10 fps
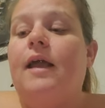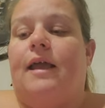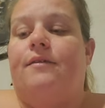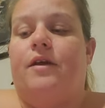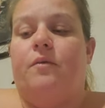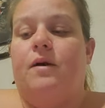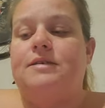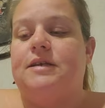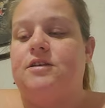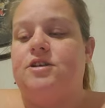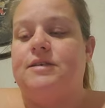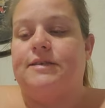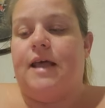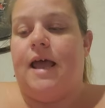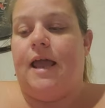And it wasn't just
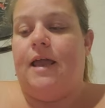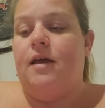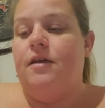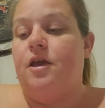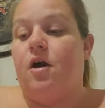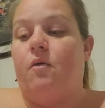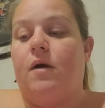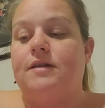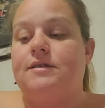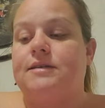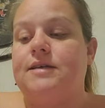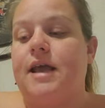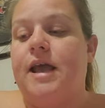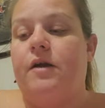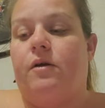like, you know, once a
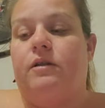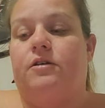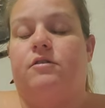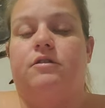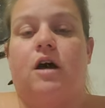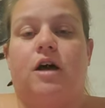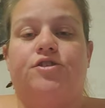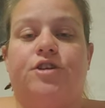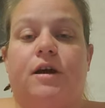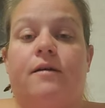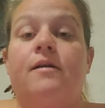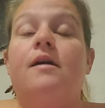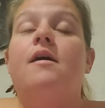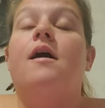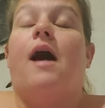day or a little nausea.
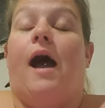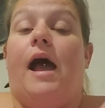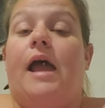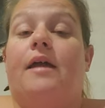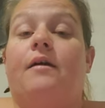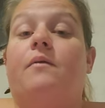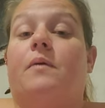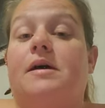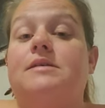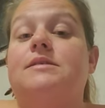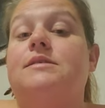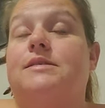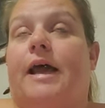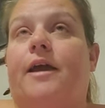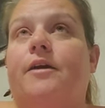I was
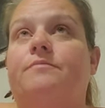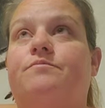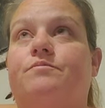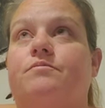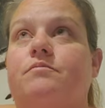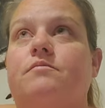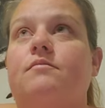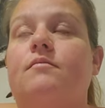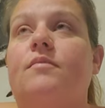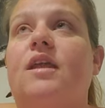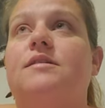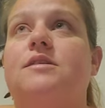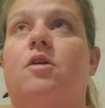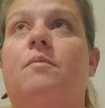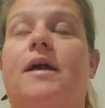sick.
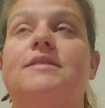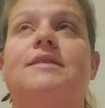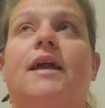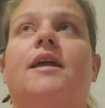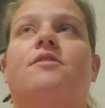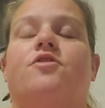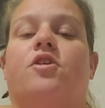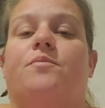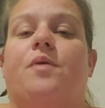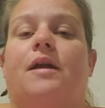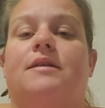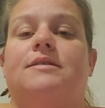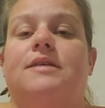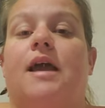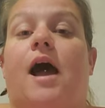So, my second, third
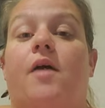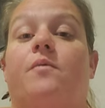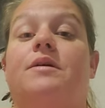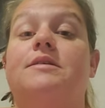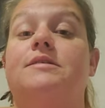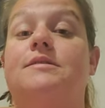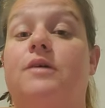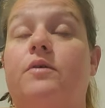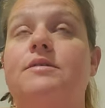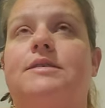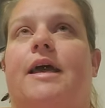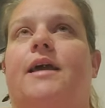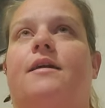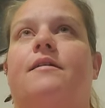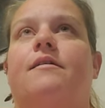pregnancy, I was so
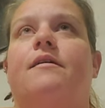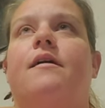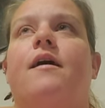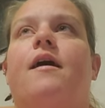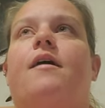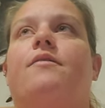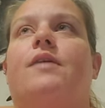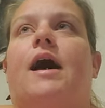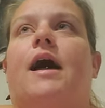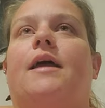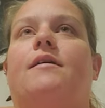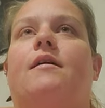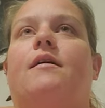sick that